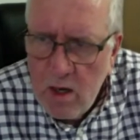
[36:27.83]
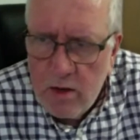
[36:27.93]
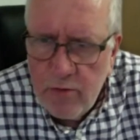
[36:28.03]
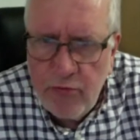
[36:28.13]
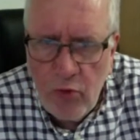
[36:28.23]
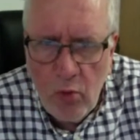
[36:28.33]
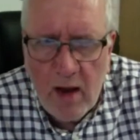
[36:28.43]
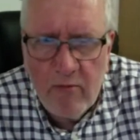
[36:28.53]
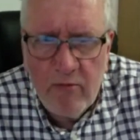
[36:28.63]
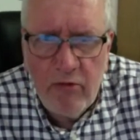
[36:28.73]
The
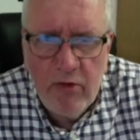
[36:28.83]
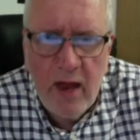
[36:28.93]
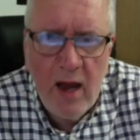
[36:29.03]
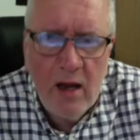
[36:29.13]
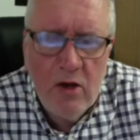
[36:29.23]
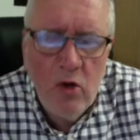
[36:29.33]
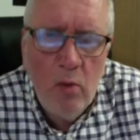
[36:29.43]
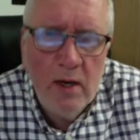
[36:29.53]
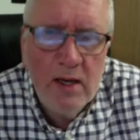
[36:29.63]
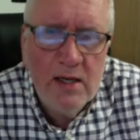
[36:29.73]
format for that
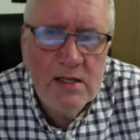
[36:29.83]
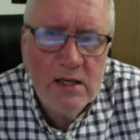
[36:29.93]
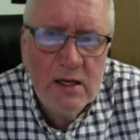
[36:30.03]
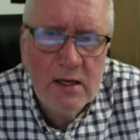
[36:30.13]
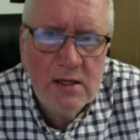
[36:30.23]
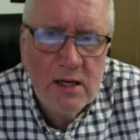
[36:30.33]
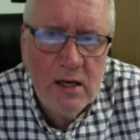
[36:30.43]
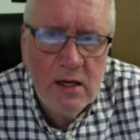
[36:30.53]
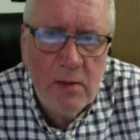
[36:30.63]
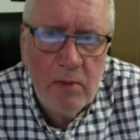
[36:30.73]
normally is that
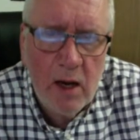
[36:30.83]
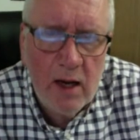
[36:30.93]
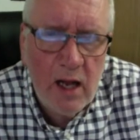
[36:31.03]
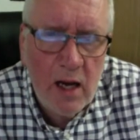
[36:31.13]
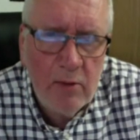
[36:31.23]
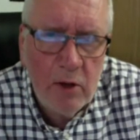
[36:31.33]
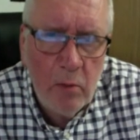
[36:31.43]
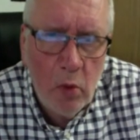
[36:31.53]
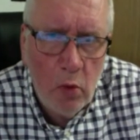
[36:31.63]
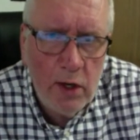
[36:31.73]
you play a game in the
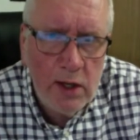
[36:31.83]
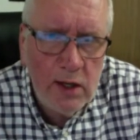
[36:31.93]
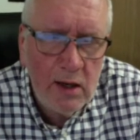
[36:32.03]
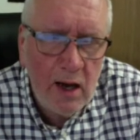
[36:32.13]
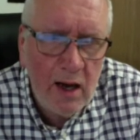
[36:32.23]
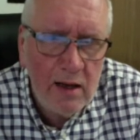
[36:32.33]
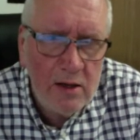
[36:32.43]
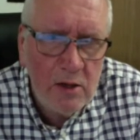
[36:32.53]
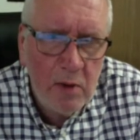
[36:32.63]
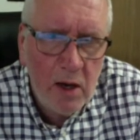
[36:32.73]
morning and
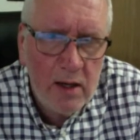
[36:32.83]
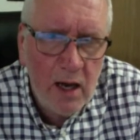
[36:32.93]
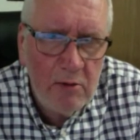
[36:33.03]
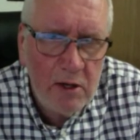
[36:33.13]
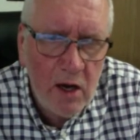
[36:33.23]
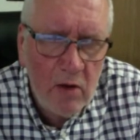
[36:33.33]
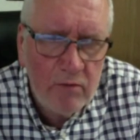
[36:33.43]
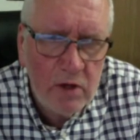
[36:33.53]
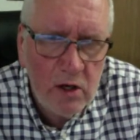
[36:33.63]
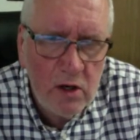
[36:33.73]
then you play a game in the
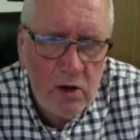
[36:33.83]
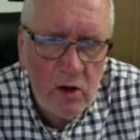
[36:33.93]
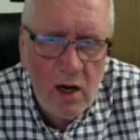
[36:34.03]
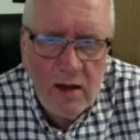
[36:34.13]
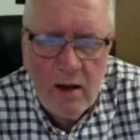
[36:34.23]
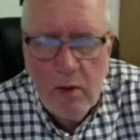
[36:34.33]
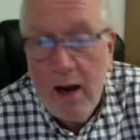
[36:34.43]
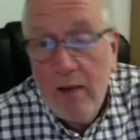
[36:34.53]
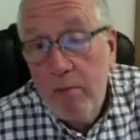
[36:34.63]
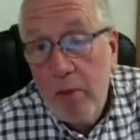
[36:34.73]
afternoon, and then we
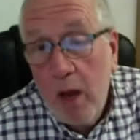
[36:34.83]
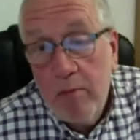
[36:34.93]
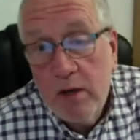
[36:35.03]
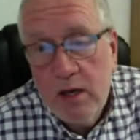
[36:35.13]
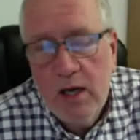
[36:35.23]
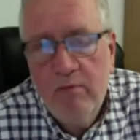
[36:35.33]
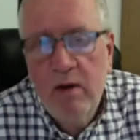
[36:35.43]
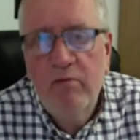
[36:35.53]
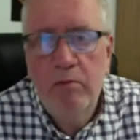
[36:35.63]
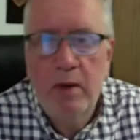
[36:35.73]
have the pub in the
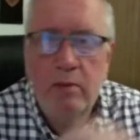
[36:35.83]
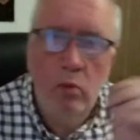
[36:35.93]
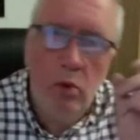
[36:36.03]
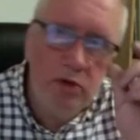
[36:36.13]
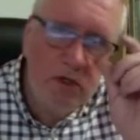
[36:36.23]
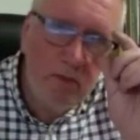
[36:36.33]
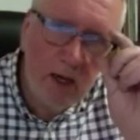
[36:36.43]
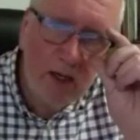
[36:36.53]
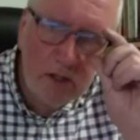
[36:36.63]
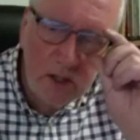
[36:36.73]
evening for people who want to
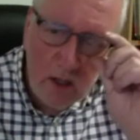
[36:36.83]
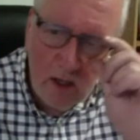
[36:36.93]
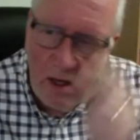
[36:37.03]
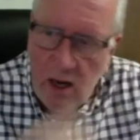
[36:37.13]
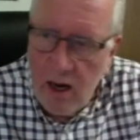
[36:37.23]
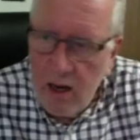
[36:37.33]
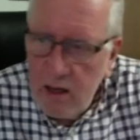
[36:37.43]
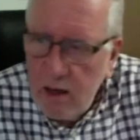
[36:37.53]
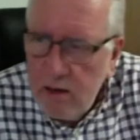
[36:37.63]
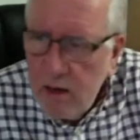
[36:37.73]
mix
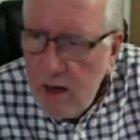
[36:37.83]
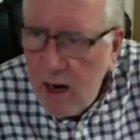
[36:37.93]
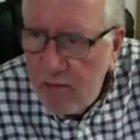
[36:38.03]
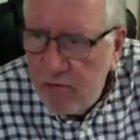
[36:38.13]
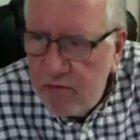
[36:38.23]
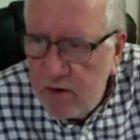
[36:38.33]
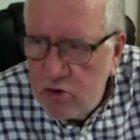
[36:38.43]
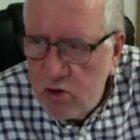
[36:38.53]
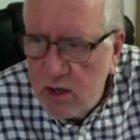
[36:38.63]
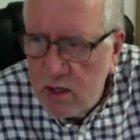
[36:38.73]
and have a few
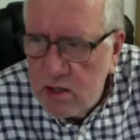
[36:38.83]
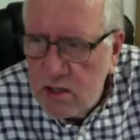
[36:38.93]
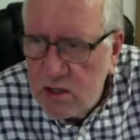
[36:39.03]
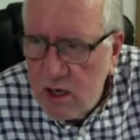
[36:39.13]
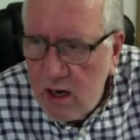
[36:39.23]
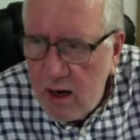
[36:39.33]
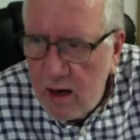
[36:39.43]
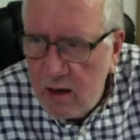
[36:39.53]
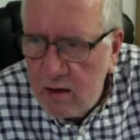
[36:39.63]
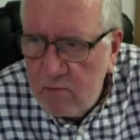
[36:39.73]
drinks
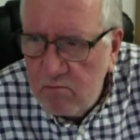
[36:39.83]
and